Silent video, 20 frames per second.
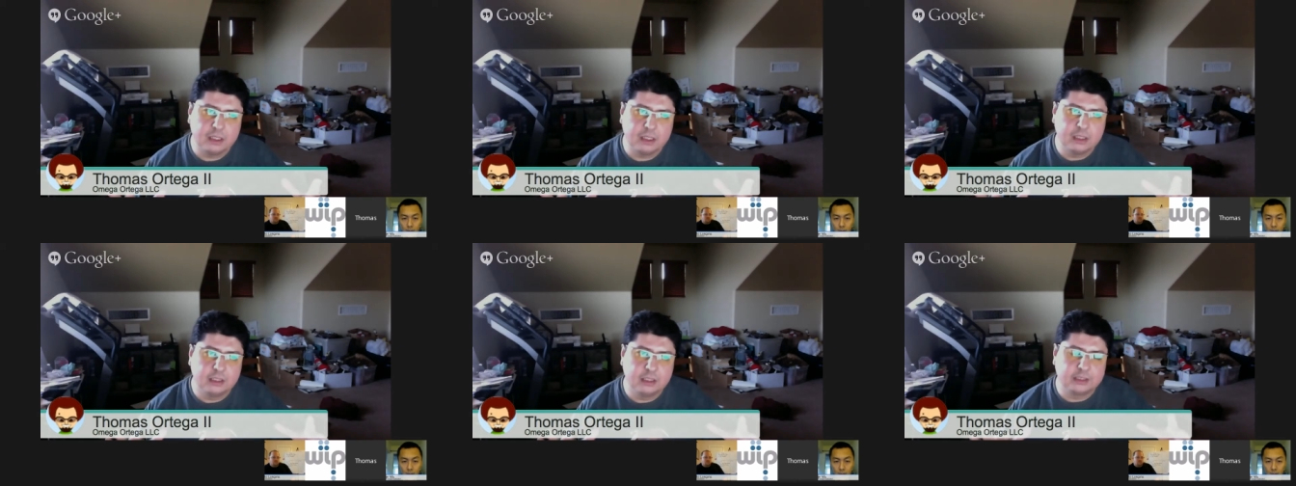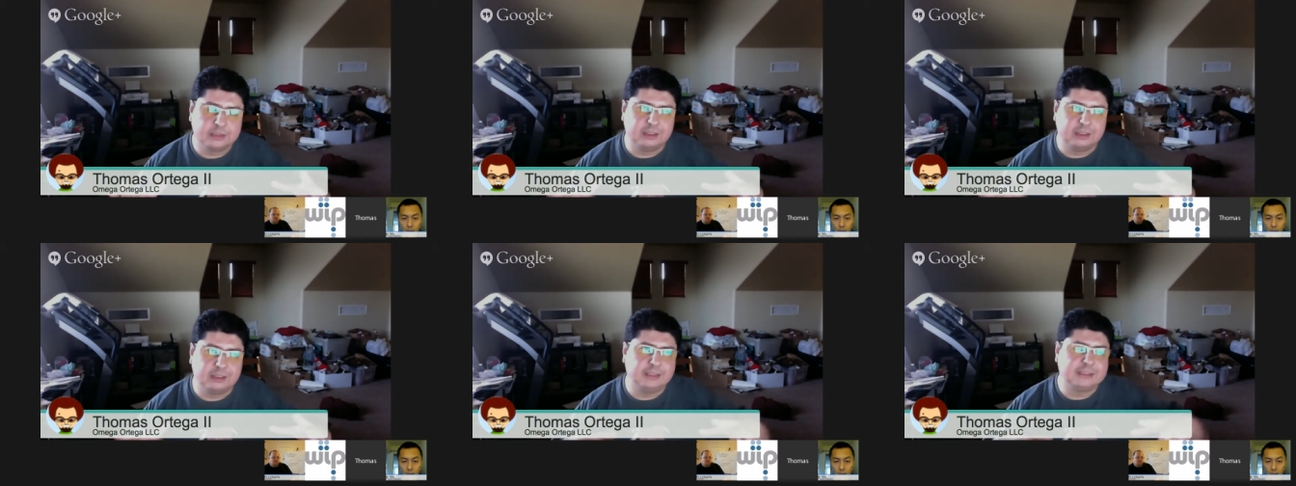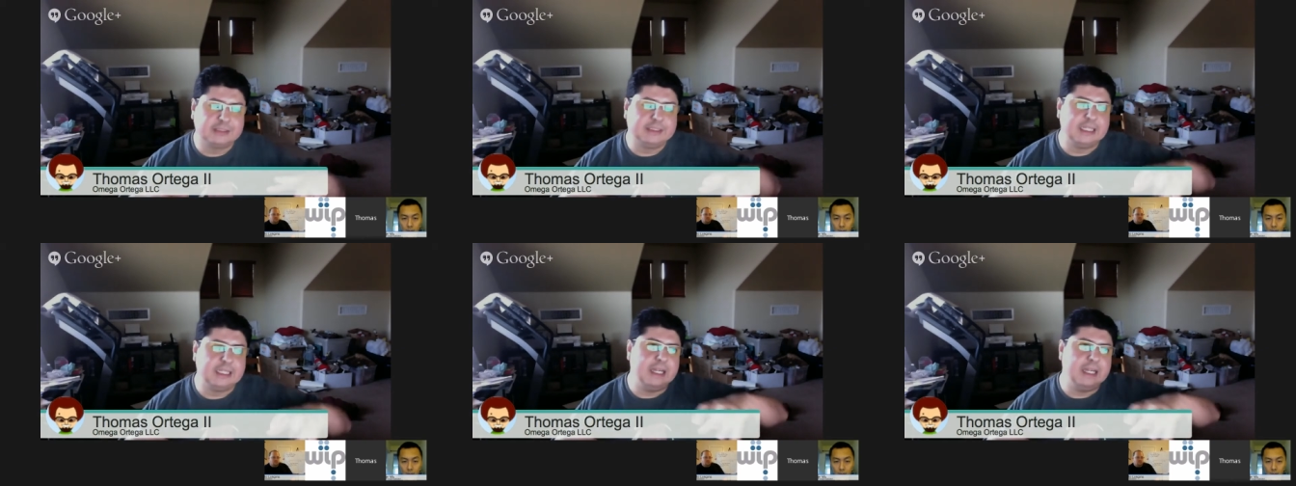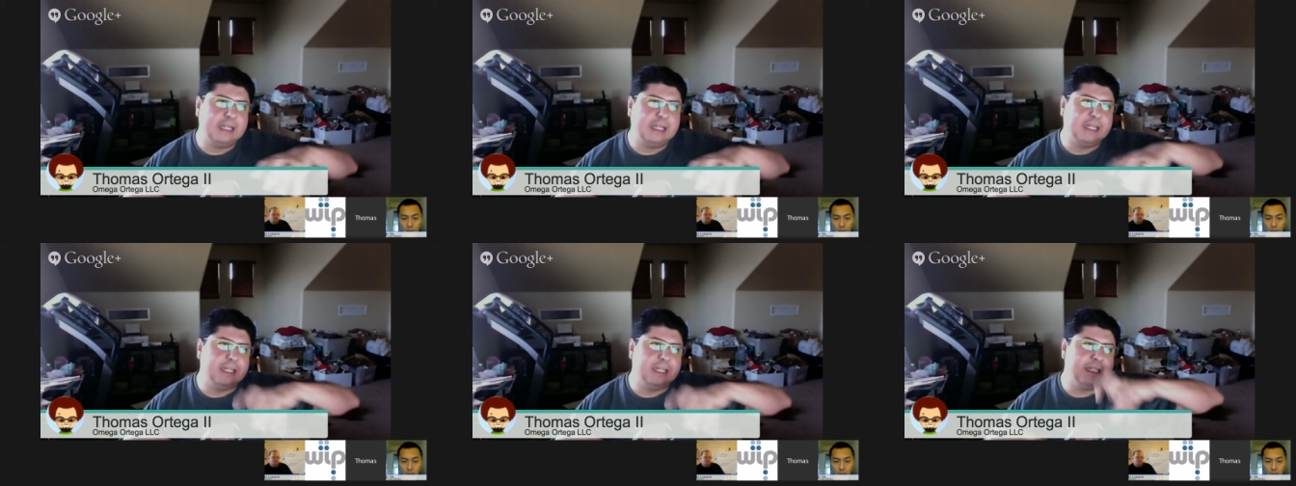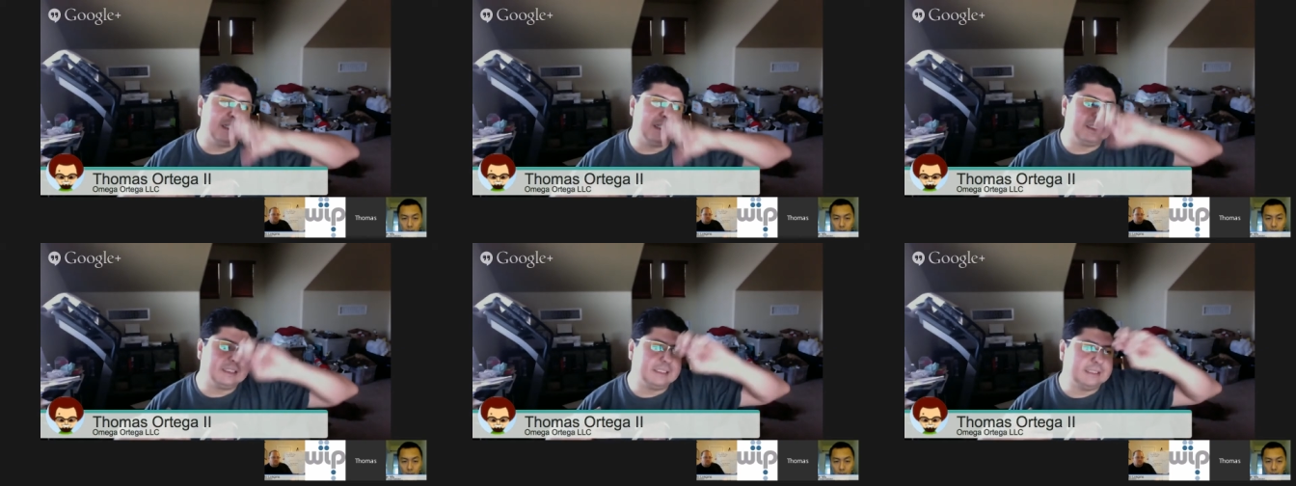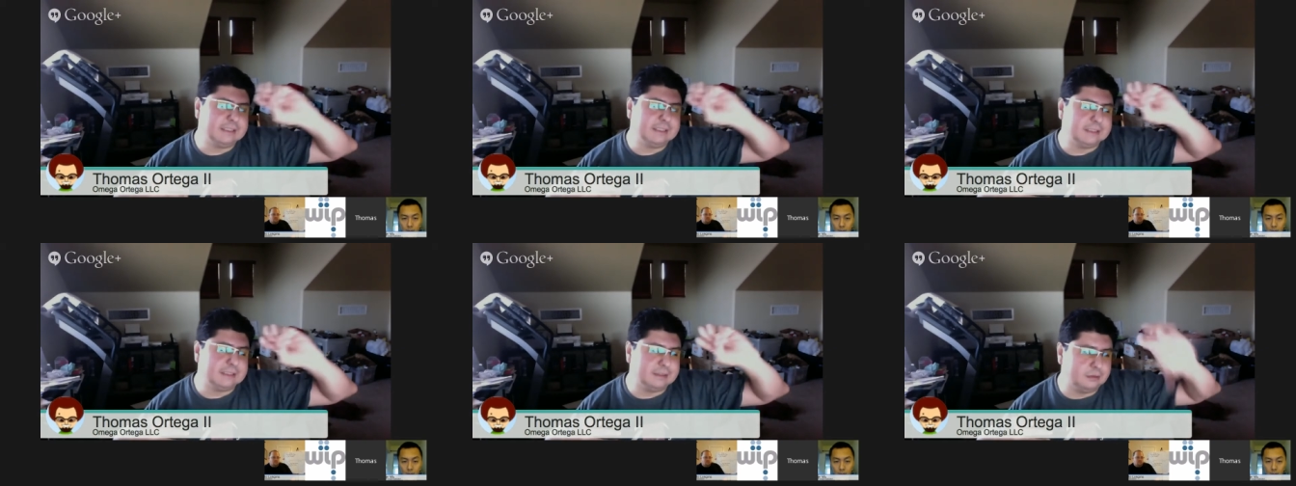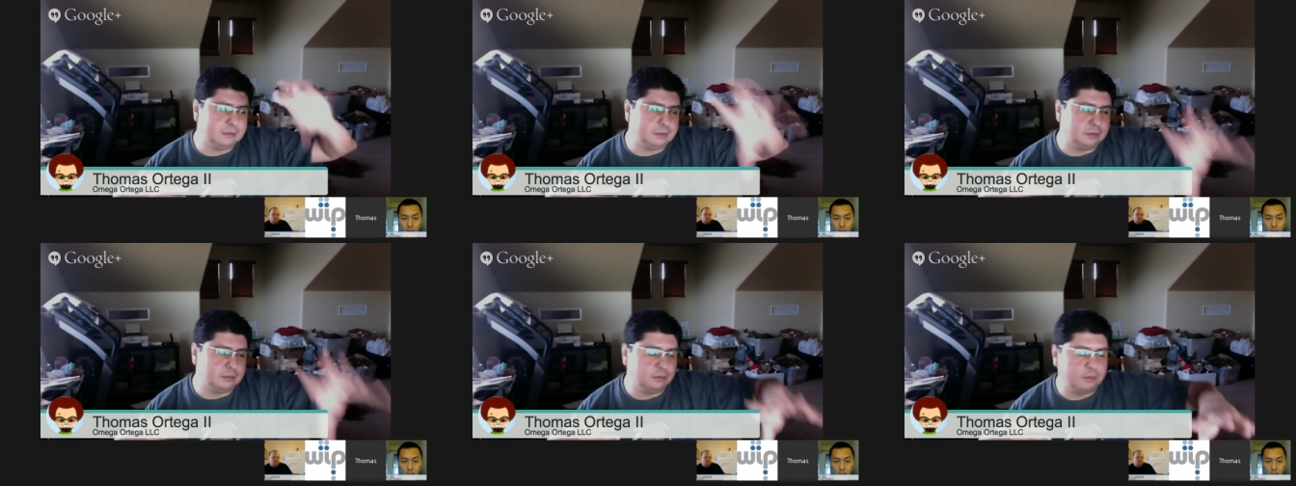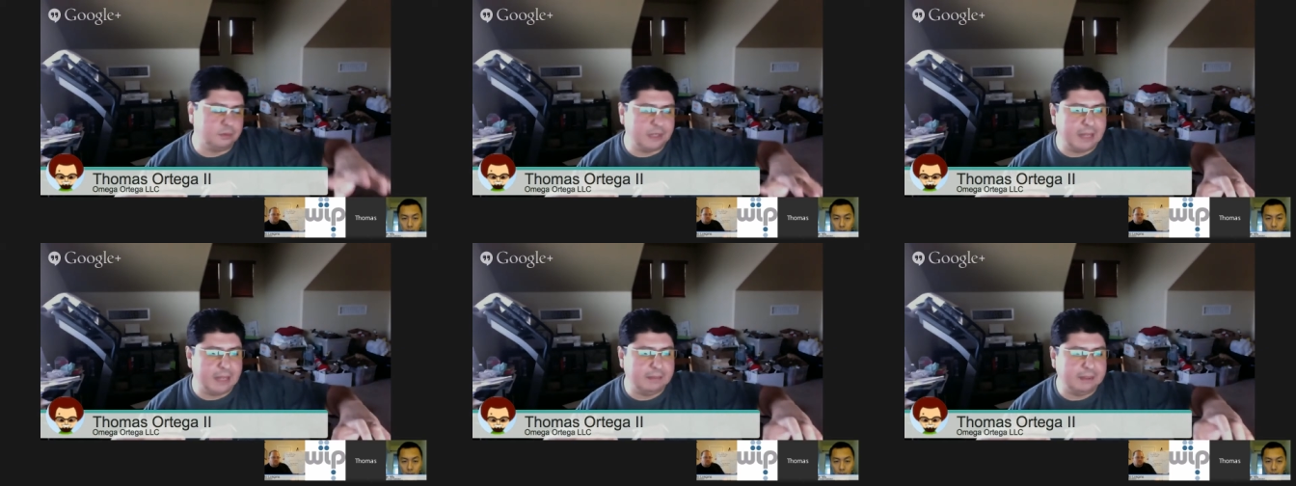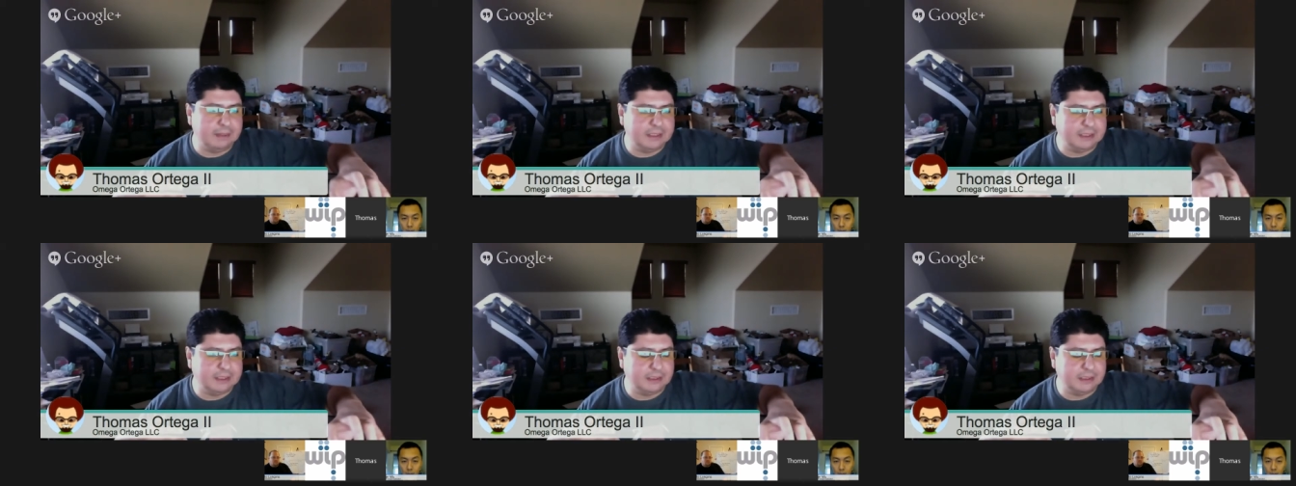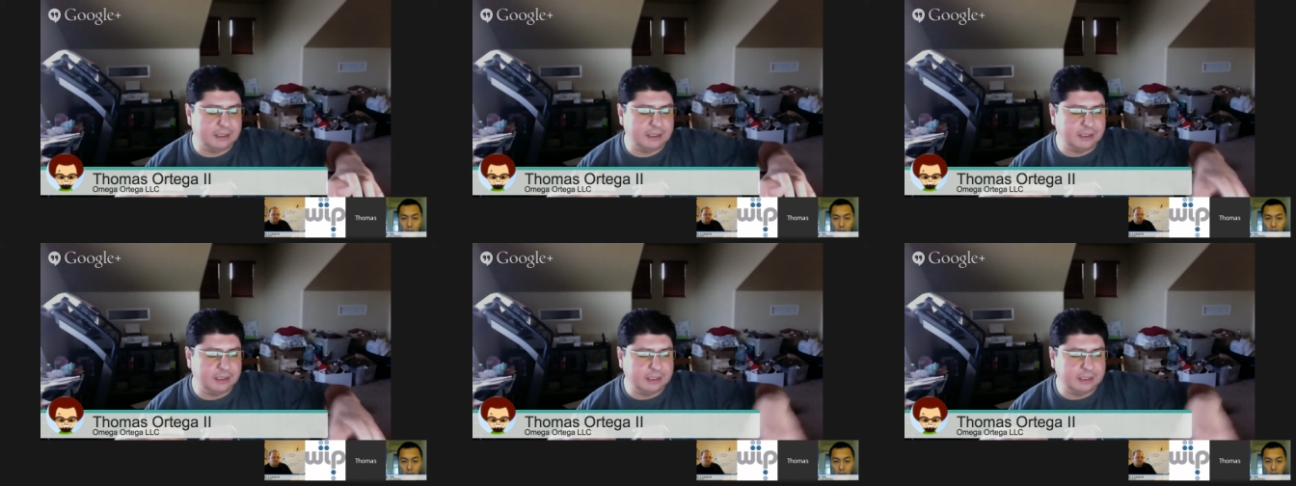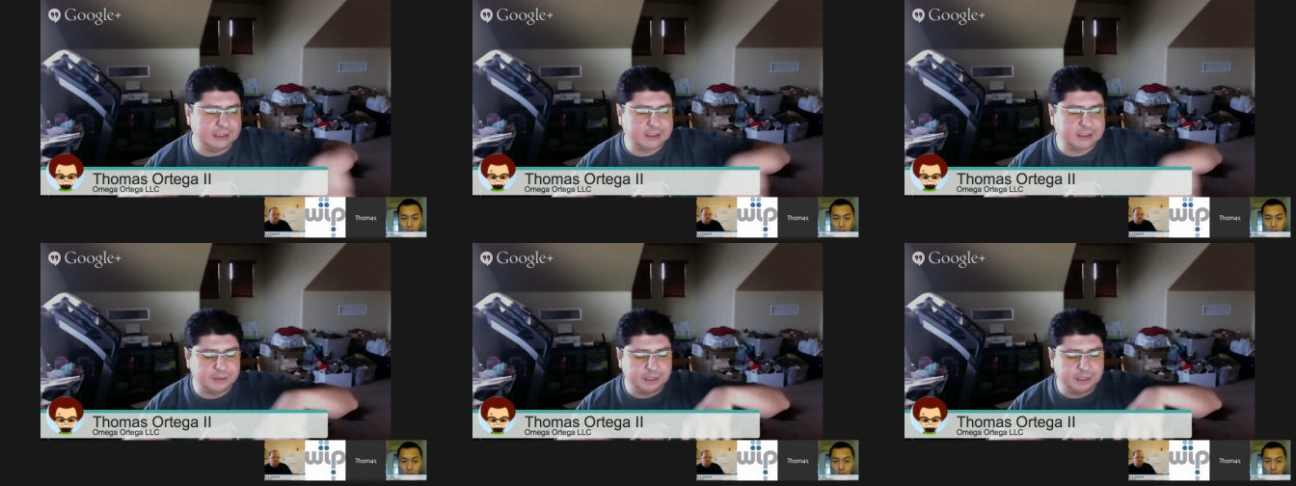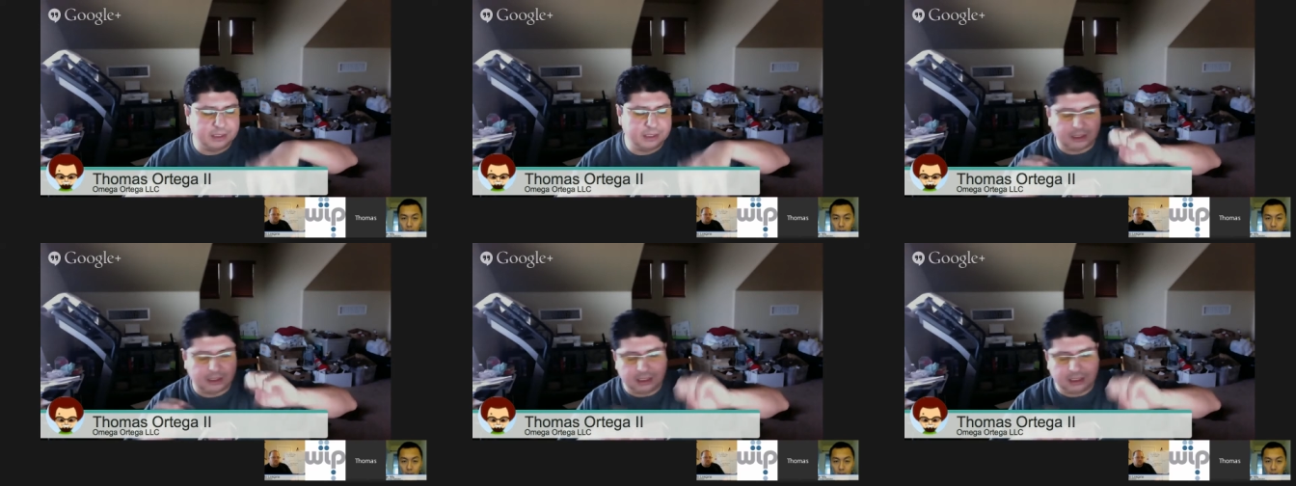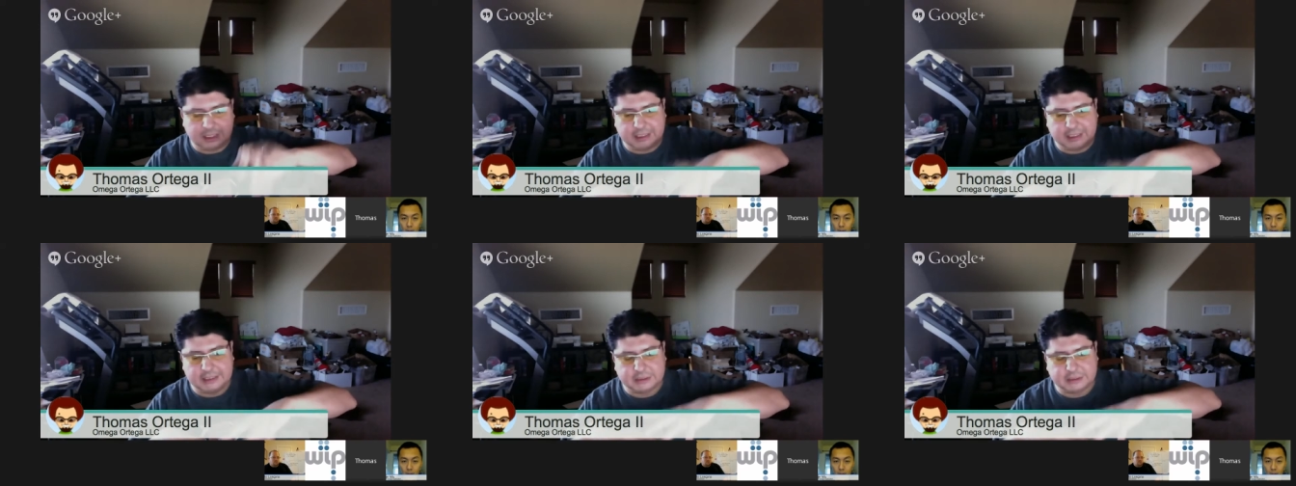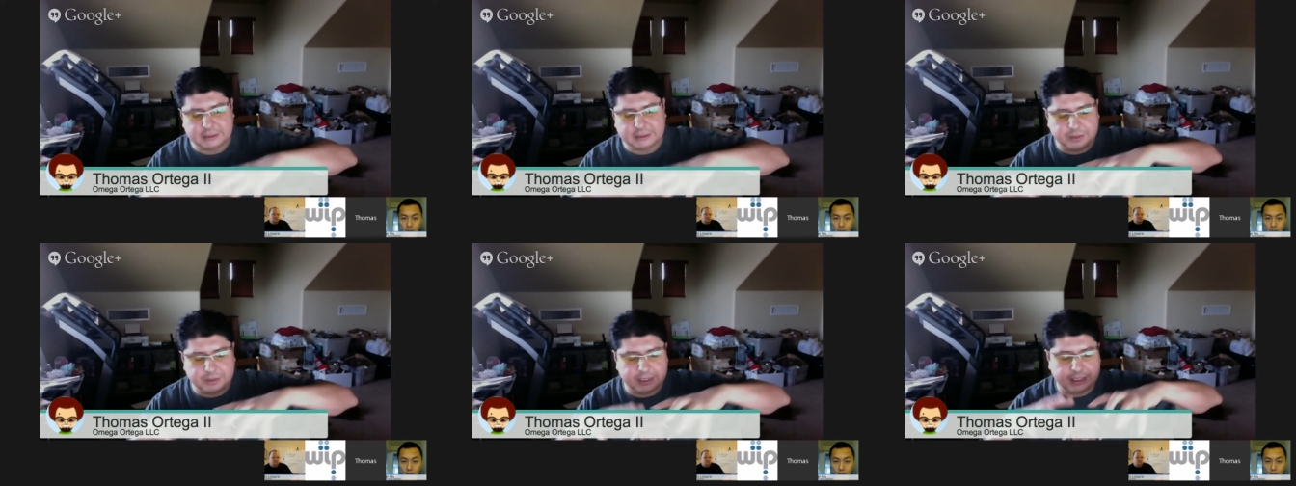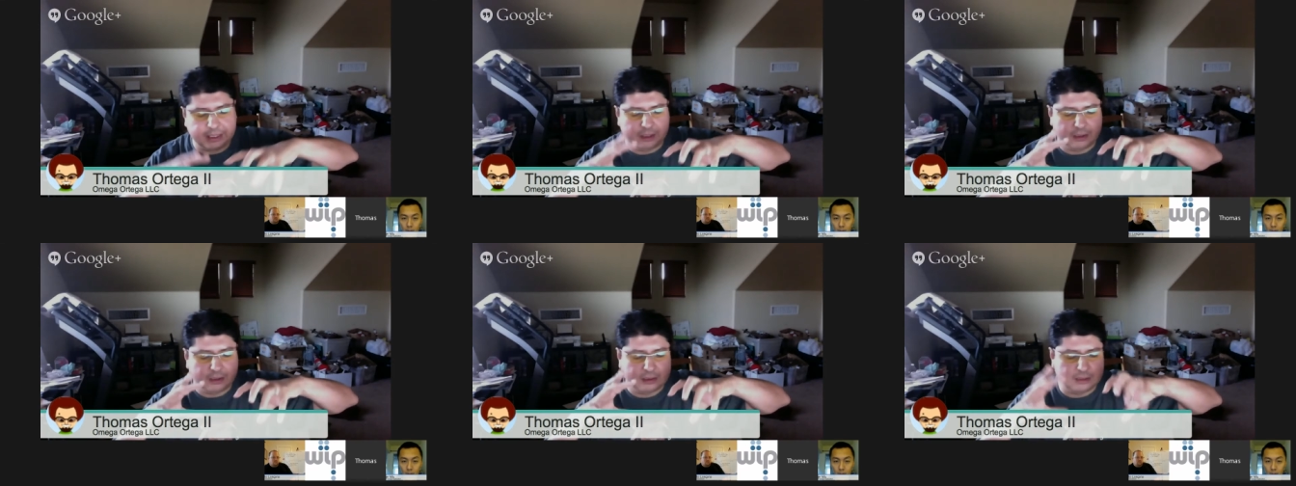So I'll say, okay, this is what happens on this screen, the login screen.